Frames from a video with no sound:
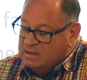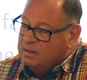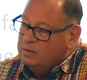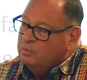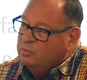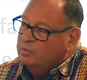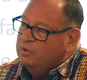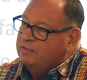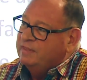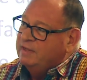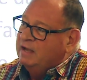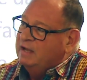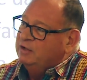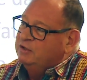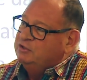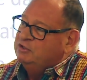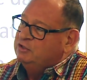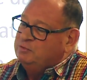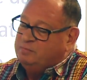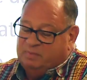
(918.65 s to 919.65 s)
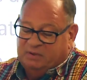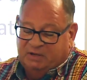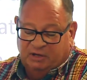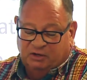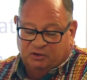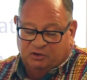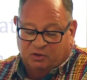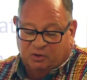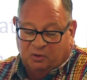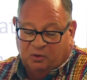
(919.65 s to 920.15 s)
without just being
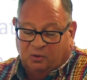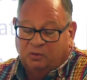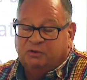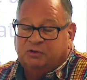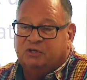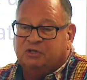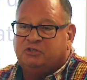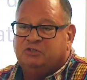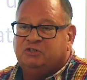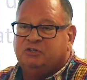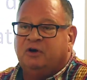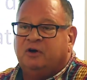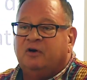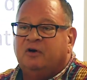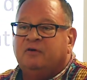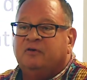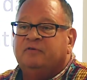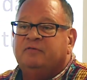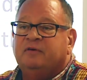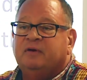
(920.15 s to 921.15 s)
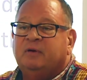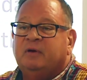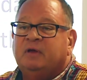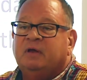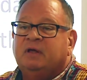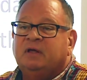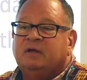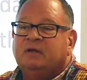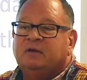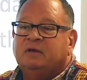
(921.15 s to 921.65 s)
told to serve,
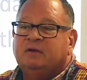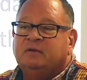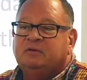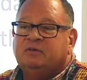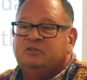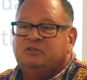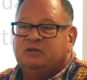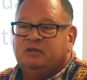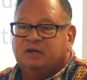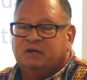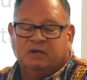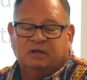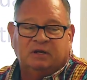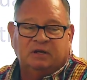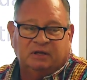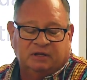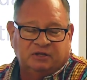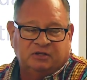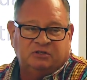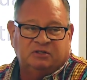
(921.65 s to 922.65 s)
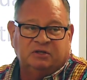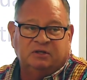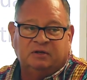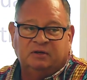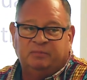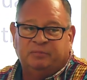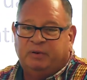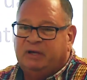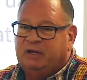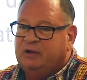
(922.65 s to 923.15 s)
sit,
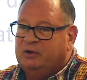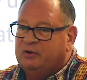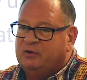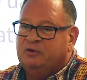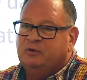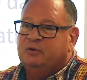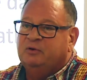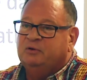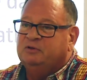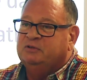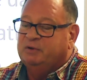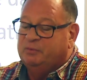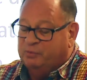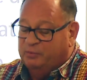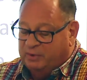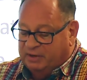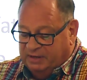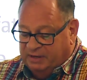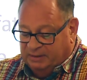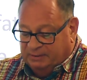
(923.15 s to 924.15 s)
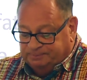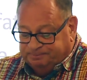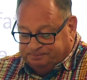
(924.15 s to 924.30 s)
listen, pay your dues, and wait.